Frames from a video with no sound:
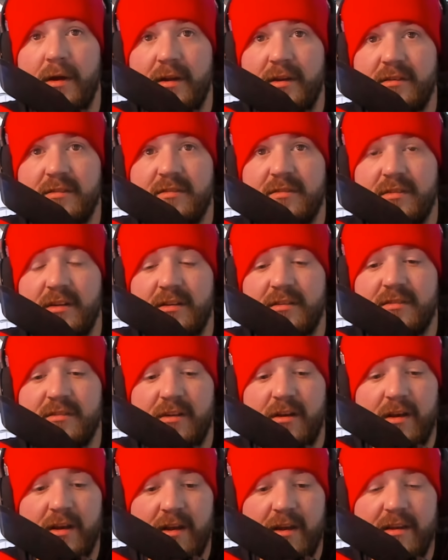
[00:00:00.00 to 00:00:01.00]
It's
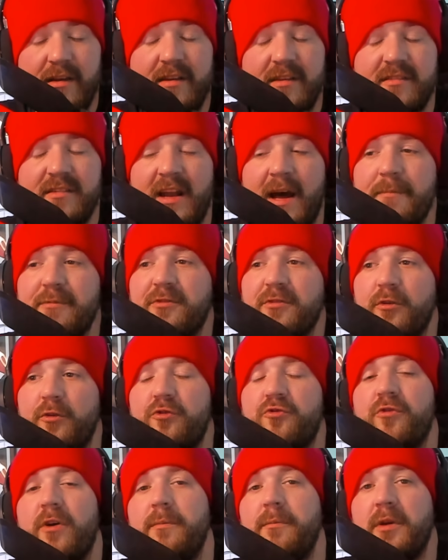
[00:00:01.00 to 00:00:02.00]
an absolute
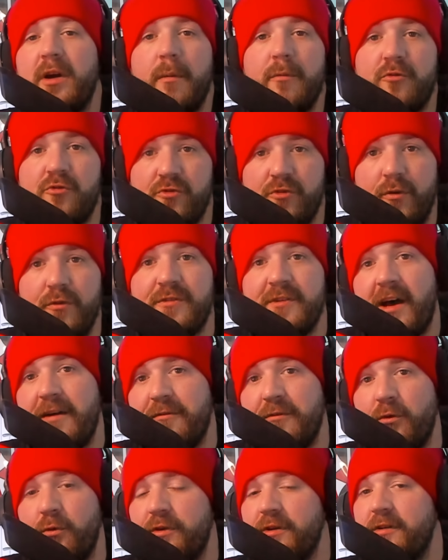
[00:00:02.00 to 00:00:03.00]
dream come true to have
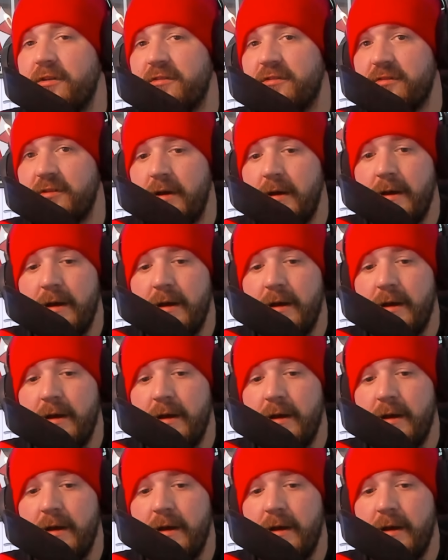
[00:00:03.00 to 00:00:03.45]
an audience